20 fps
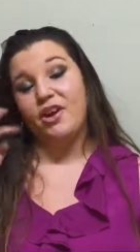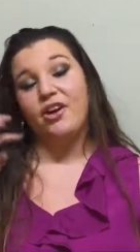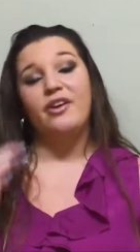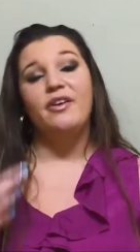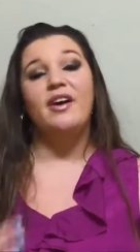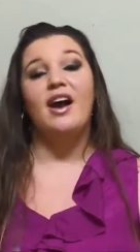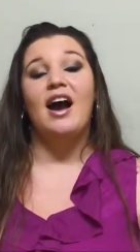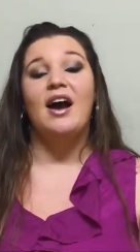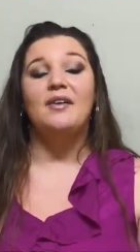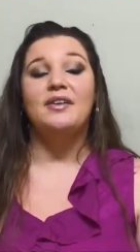
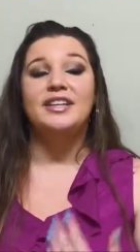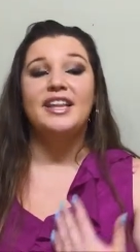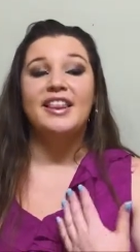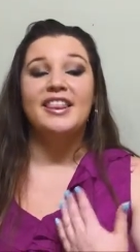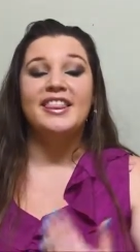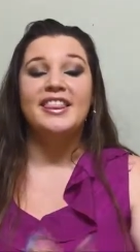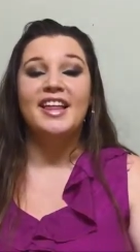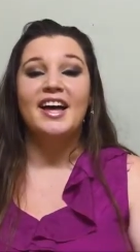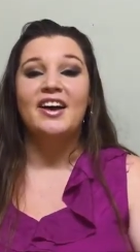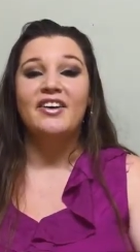I
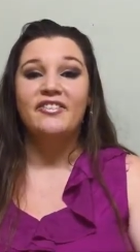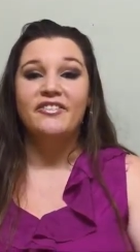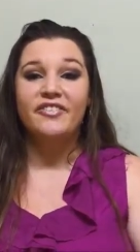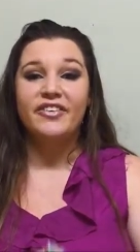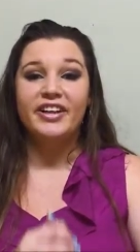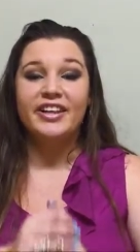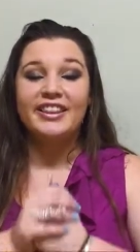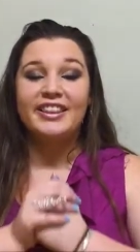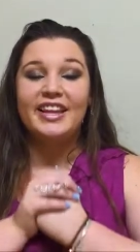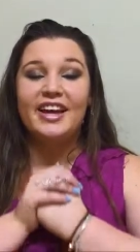would love,
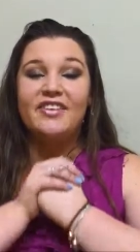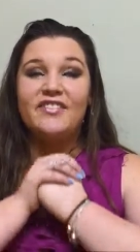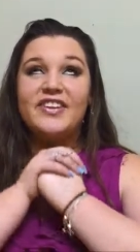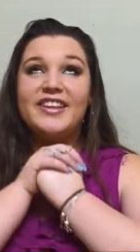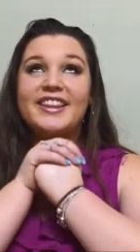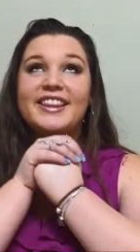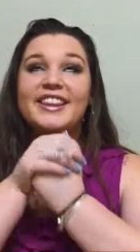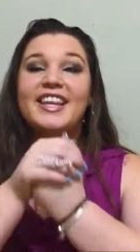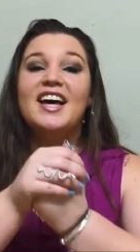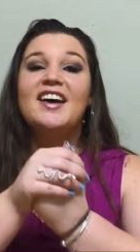love,
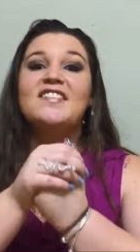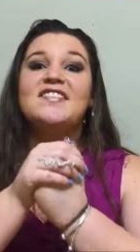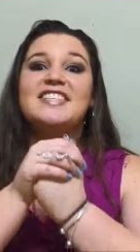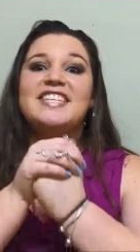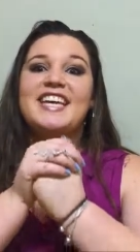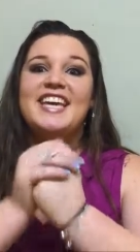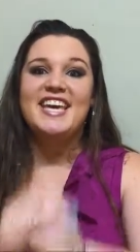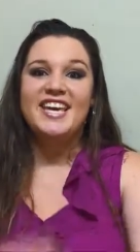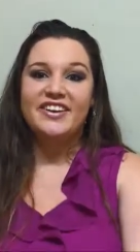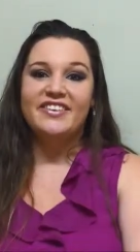love
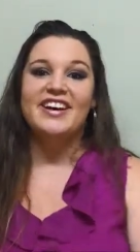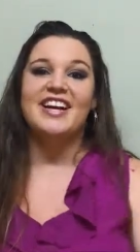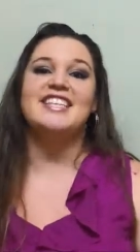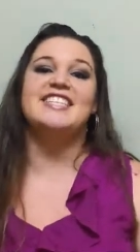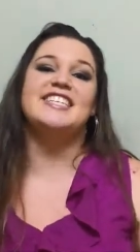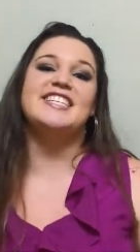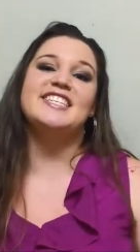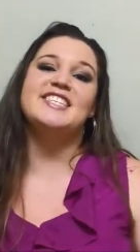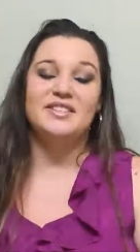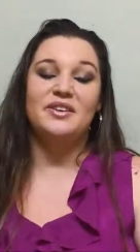to hear
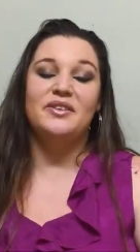ideas.